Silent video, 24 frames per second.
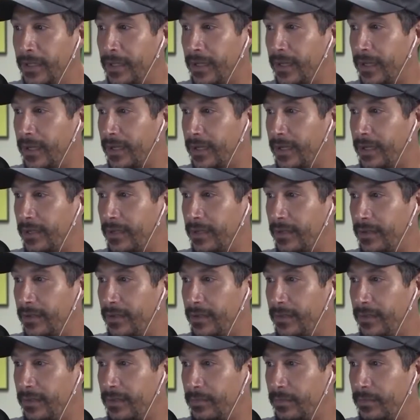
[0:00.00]

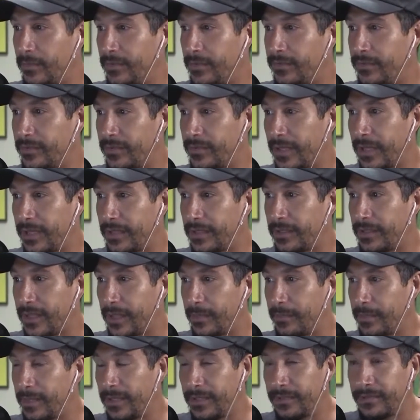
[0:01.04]

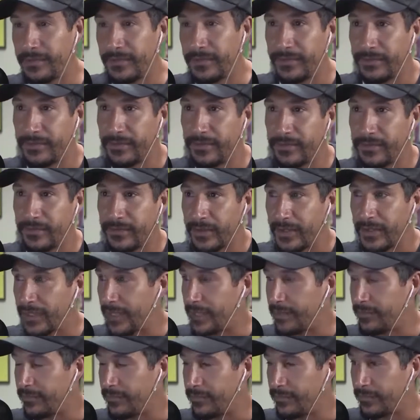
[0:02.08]
it's a decision that
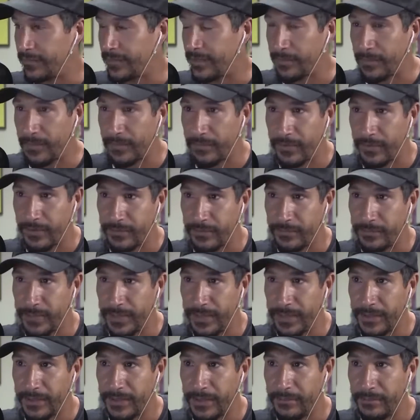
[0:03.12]
I've come across
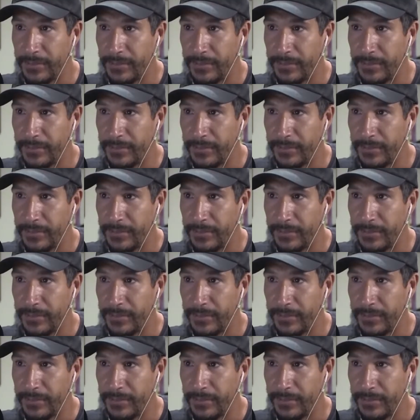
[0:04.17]
many,